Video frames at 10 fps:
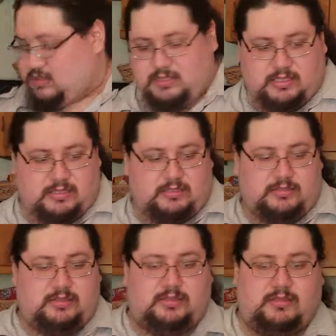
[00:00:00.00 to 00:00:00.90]

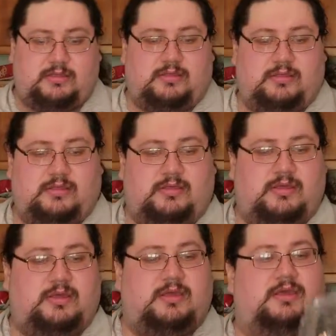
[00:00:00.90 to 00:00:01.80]
And
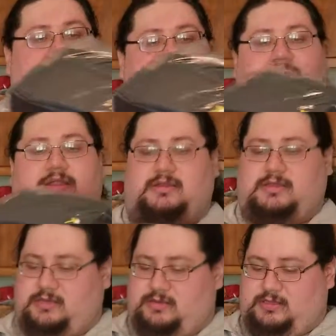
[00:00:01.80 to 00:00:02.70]
got our
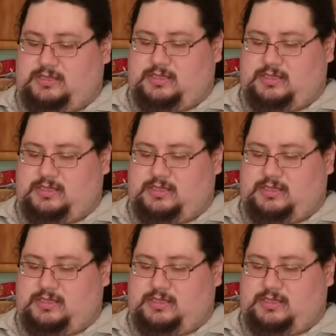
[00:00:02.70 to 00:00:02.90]
carrying